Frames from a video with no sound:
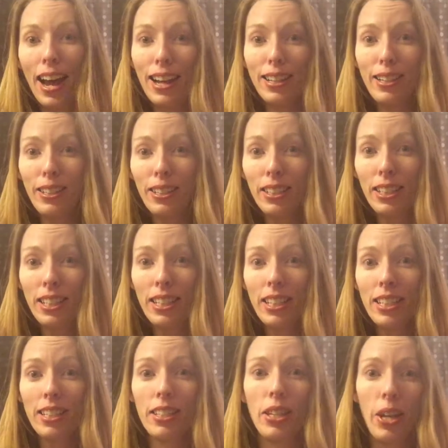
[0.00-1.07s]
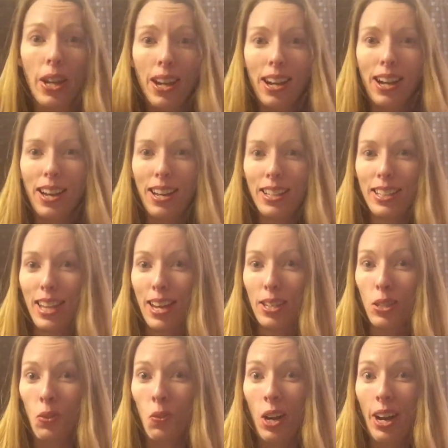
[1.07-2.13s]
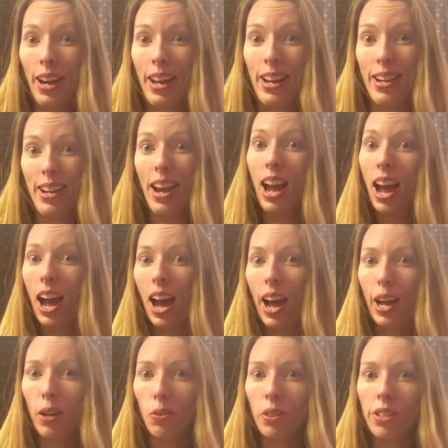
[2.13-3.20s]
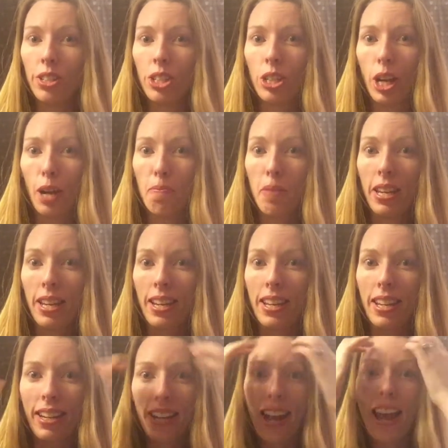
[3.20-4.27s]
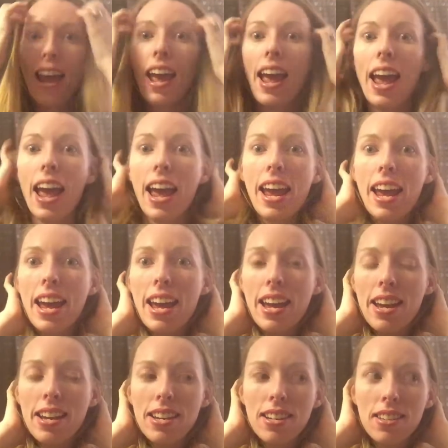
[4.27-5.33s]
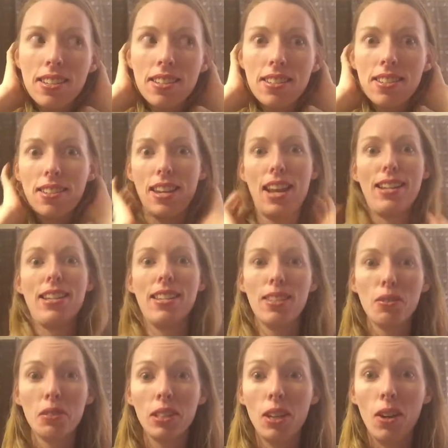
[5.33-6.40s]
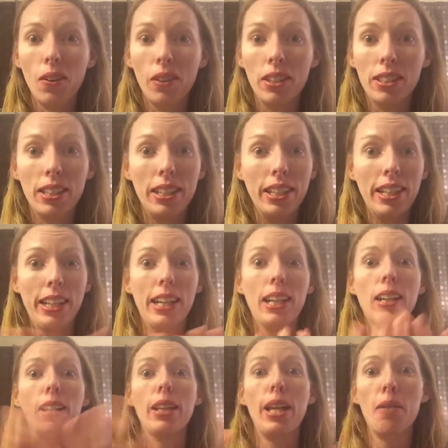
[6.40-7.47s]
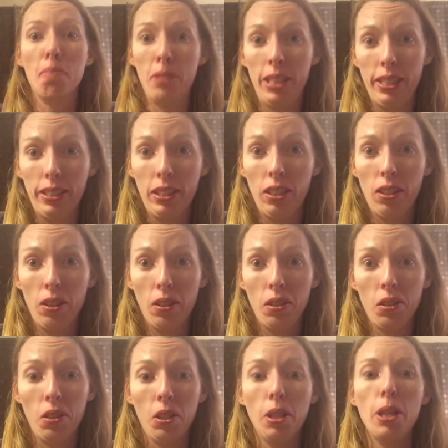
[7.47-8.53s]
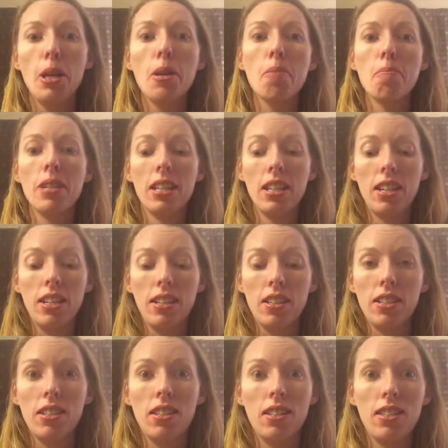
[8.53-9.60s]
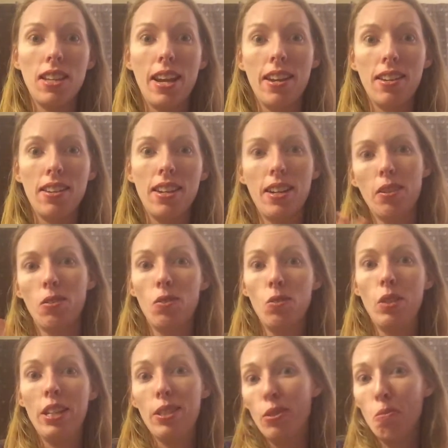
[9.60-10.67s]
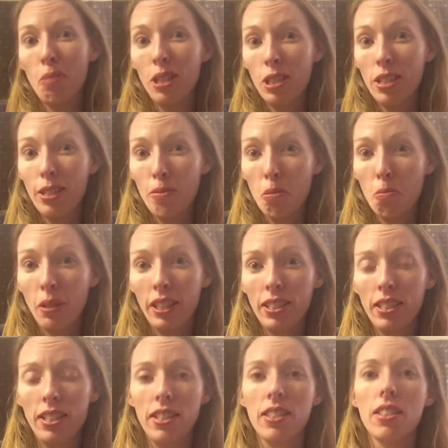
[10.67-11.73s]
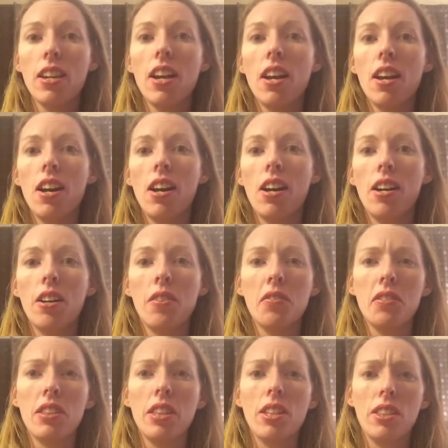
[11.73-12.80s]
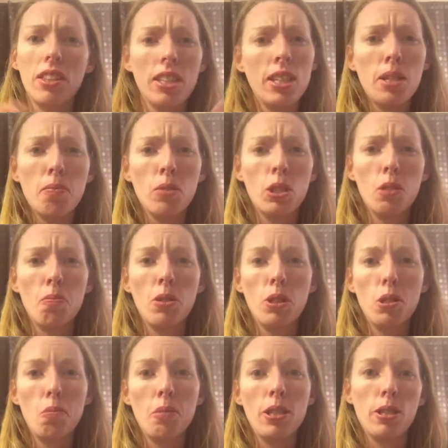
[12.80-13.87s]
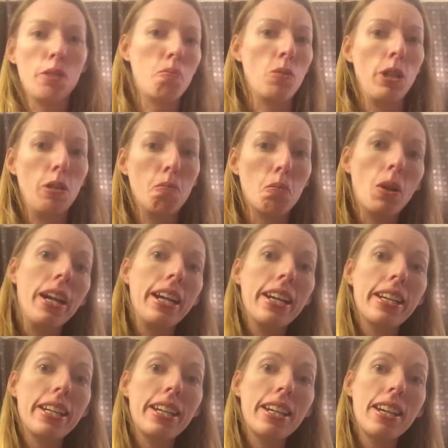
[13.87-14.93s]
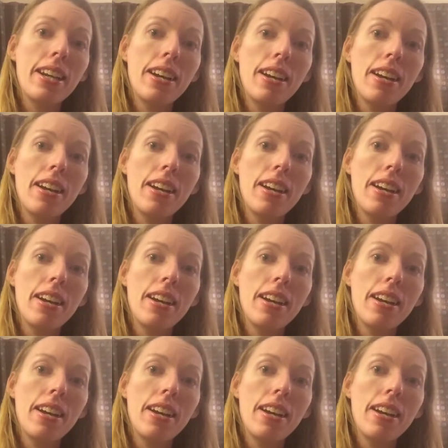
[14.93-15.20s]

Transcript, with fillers: Hi, girlies. Guess what? I went shopping and I guess I would call this an eclectic haul because I went to a bunch of different places. Um, the theme was supposed to be spring break